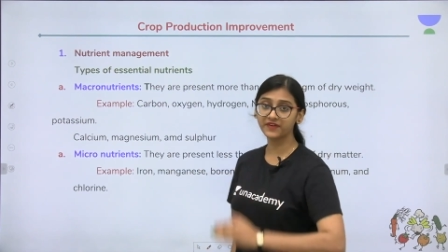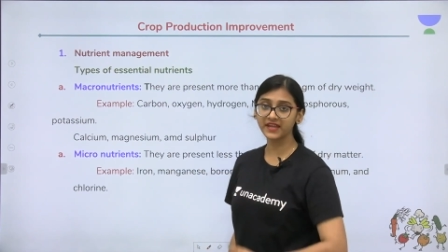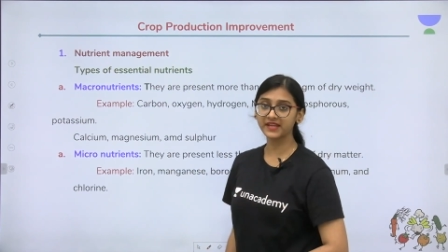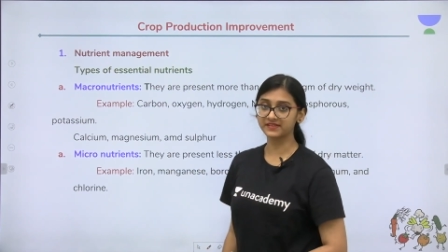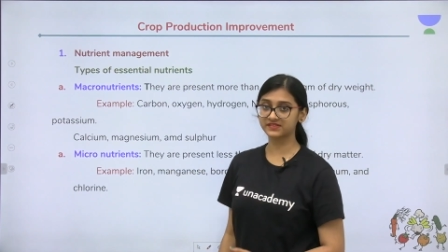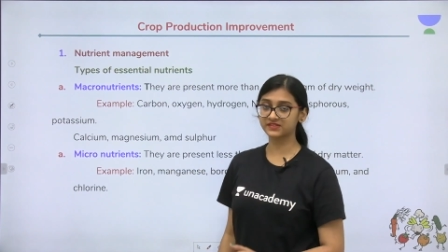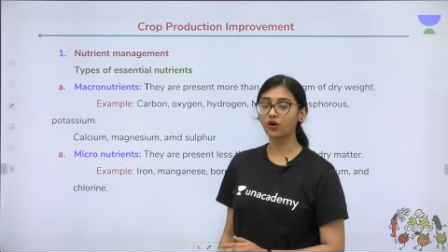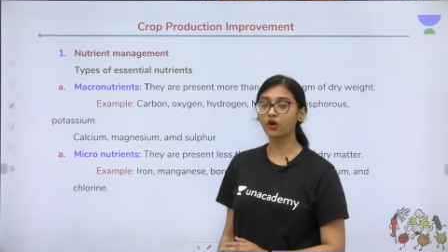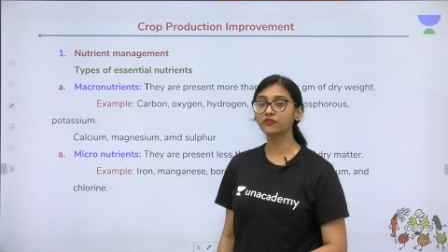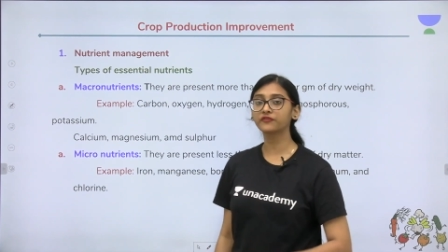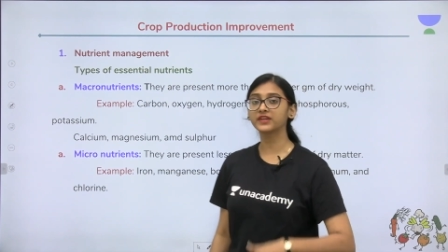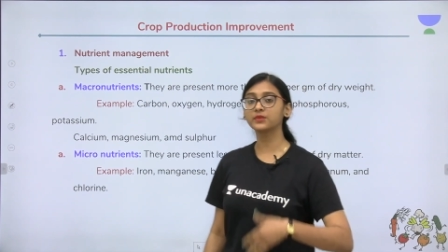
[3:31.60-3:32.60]
ways
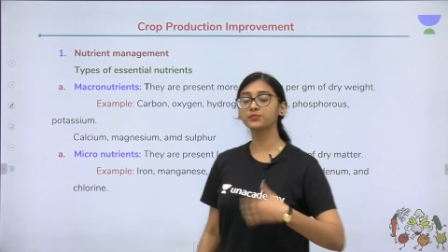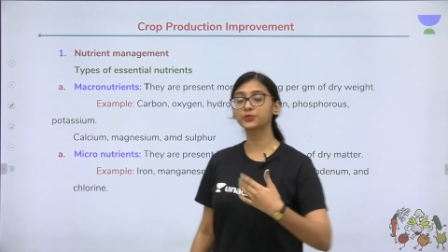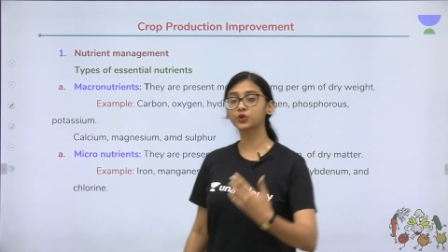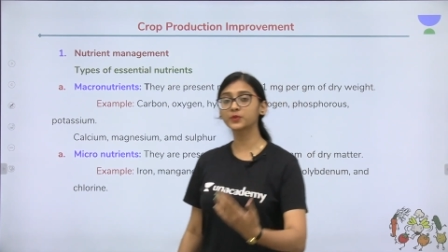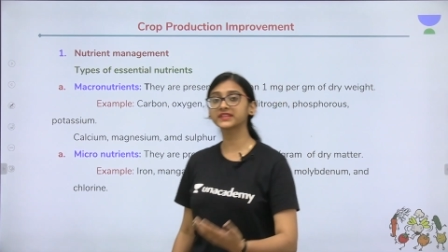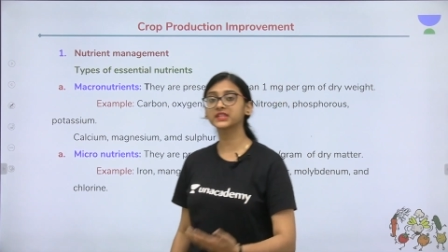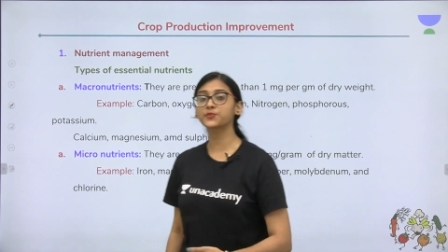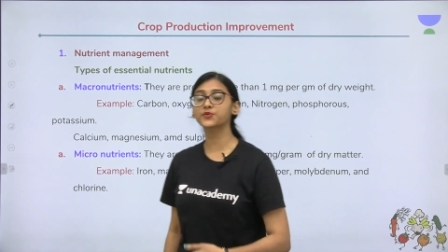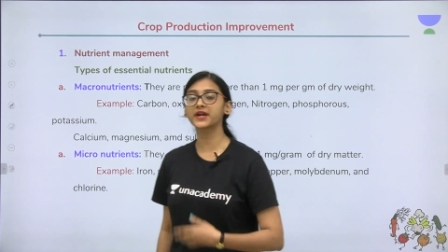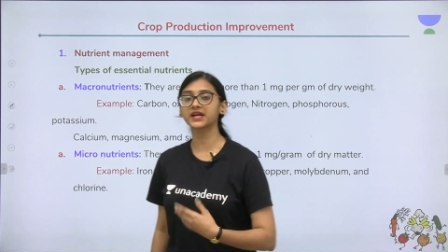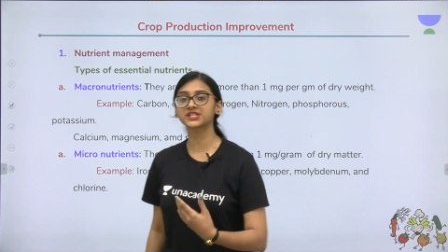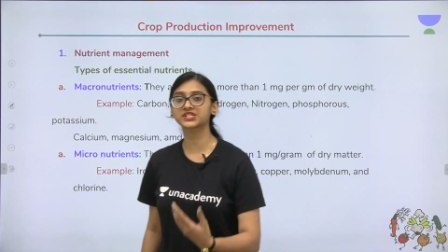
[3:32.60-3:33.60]
of improving the
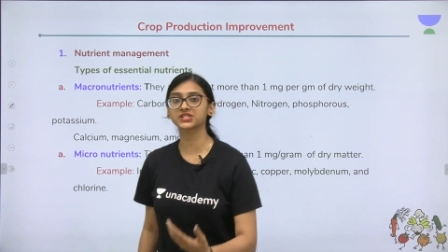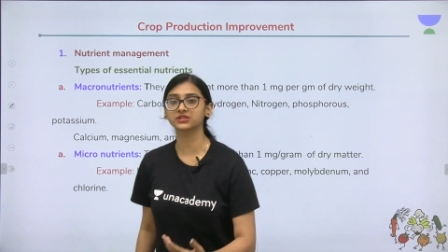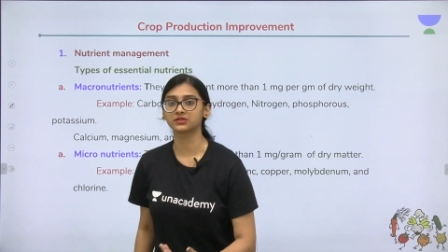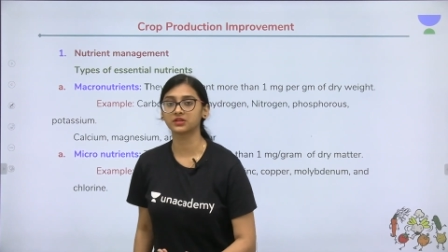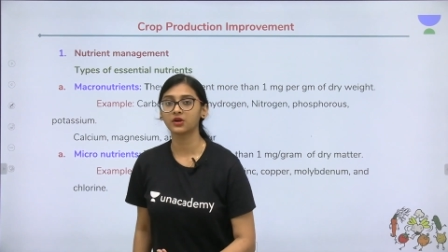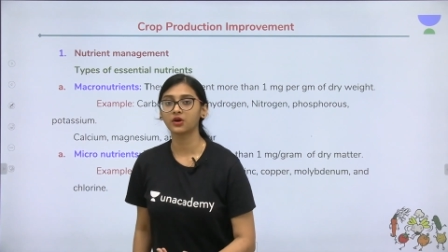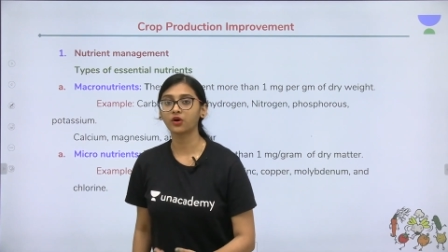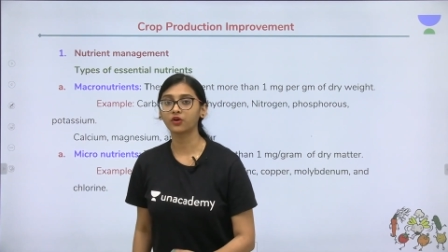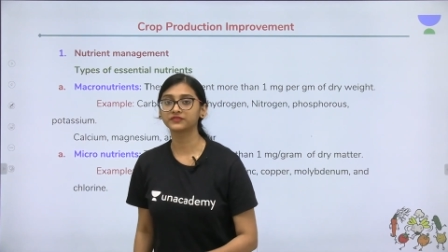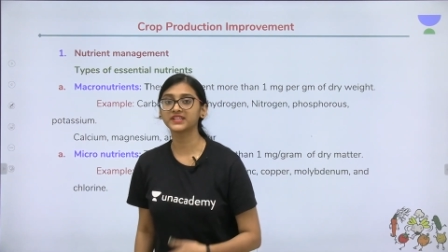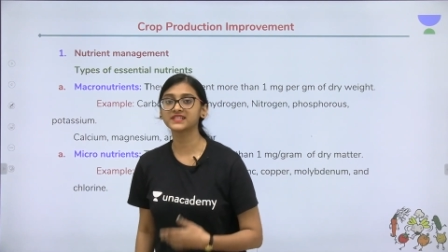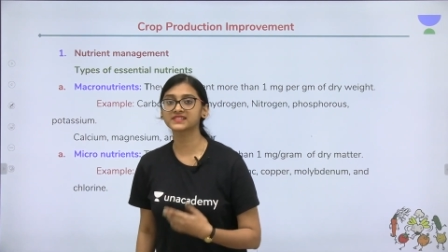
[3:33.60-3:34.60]
production
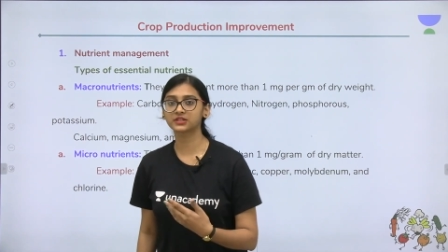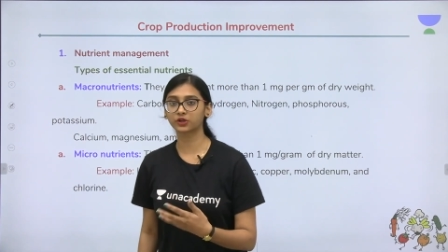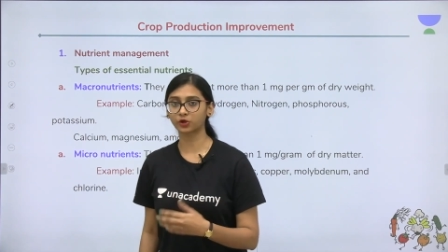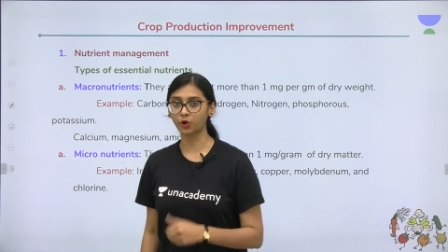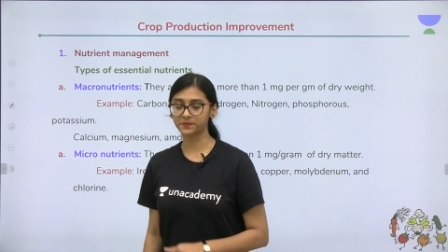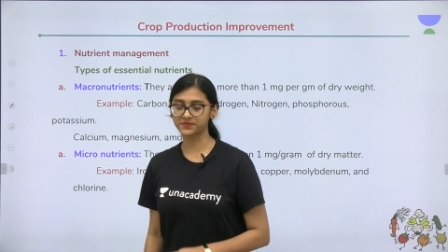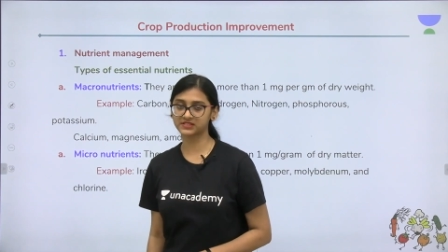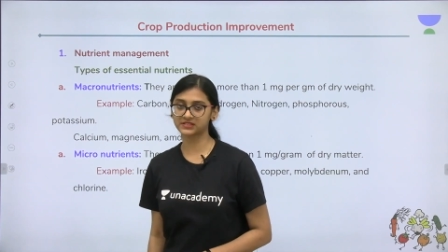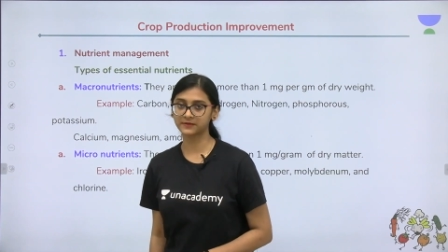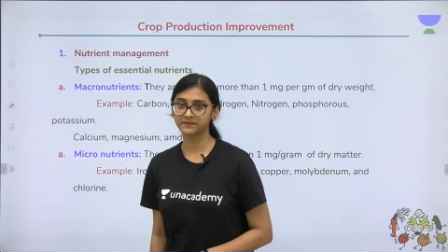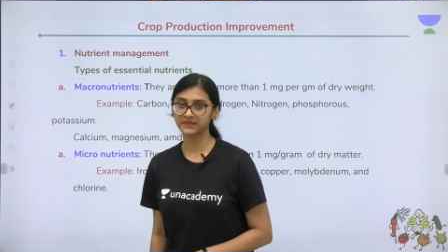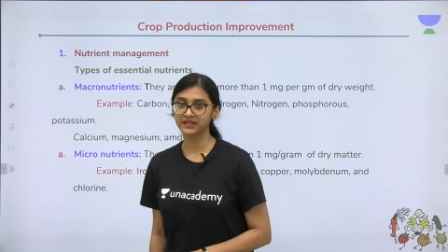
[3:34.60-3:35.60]
of these
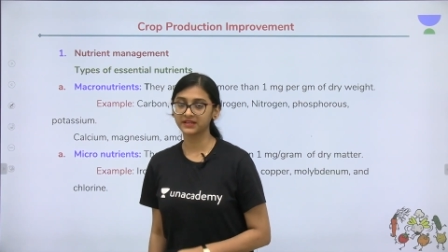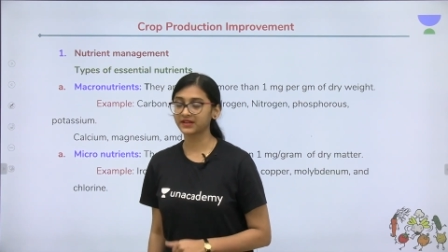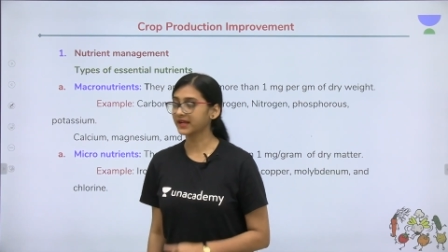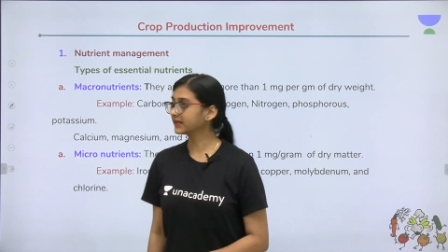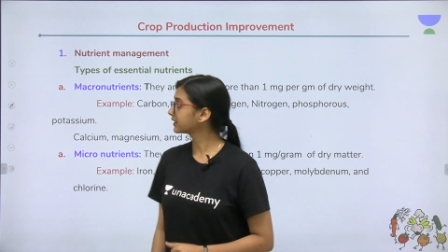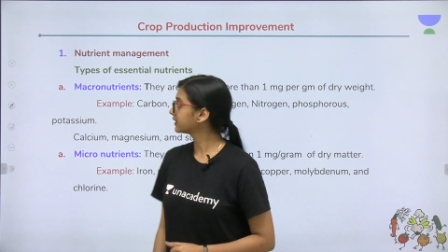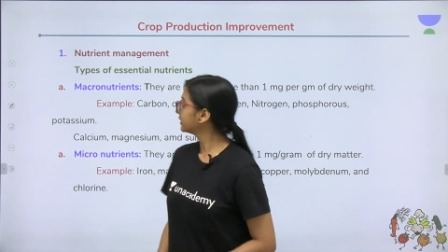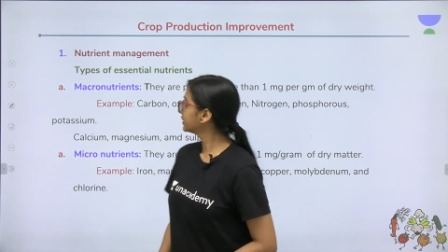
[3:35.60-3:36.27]
crops, right?